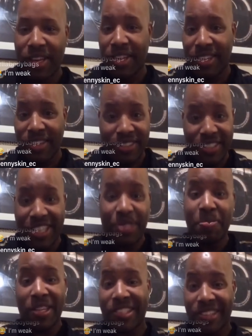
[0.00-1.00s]

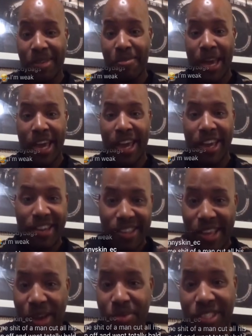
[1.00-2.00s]
Dismissing the man that
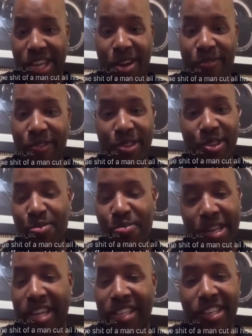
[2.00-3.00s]
was there for you
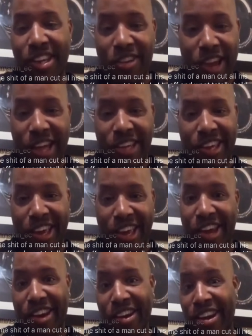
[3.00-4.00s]
because he don't like your
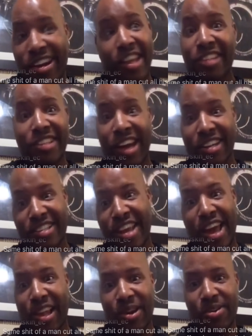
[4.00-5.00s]
hair, that's not
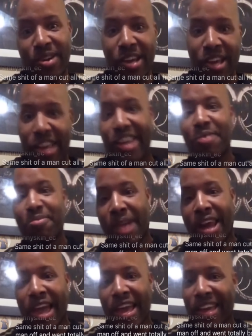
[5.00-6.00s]
shallow. Him not
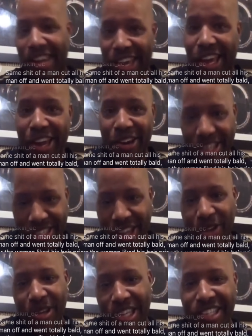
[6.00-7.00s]
liking the hair is
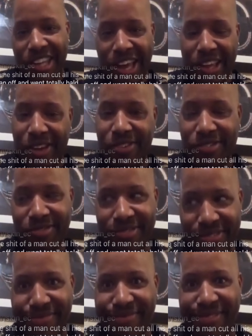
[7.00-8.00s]
only shallow.
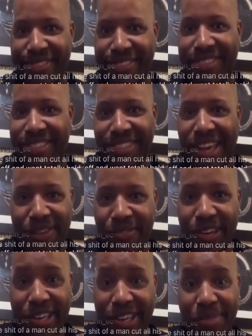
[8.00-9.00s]
See how
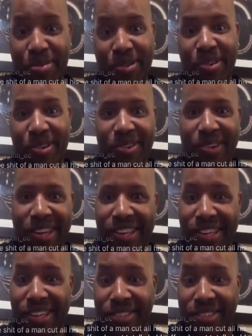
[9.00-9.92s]
fucking hypocritical that is?